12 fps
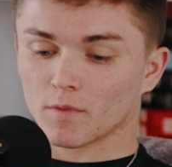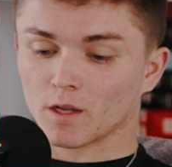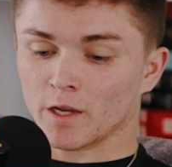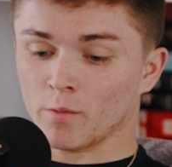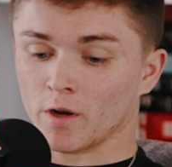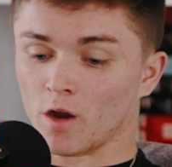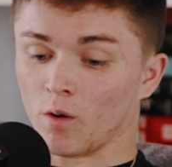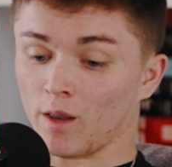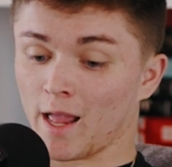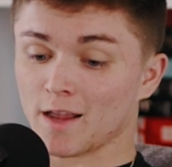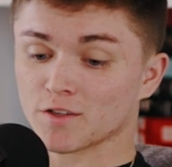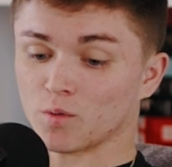here we go.
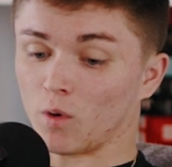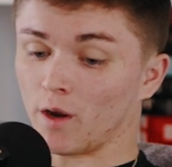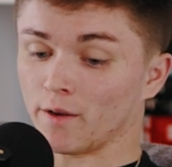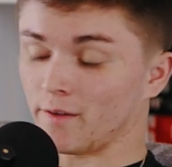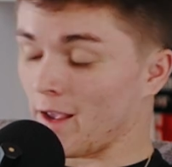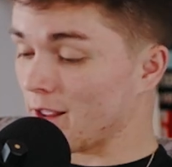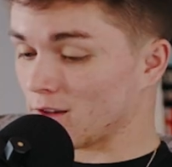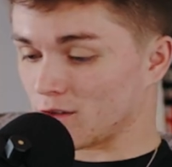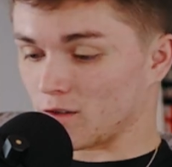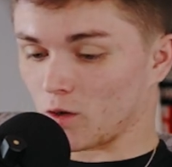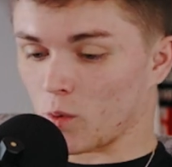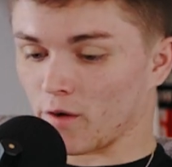Last one. Dang, this
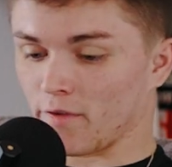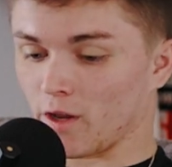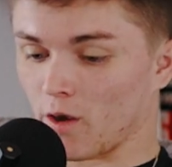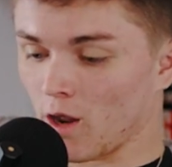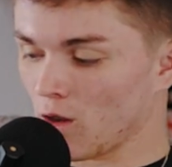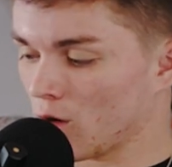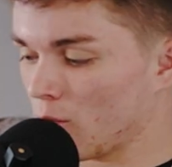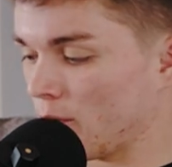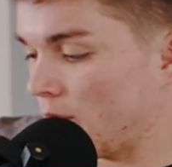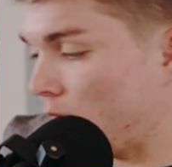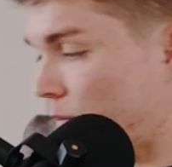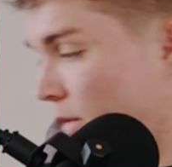is a quick video. How long have
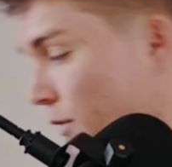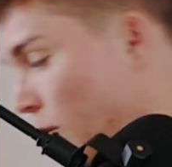we been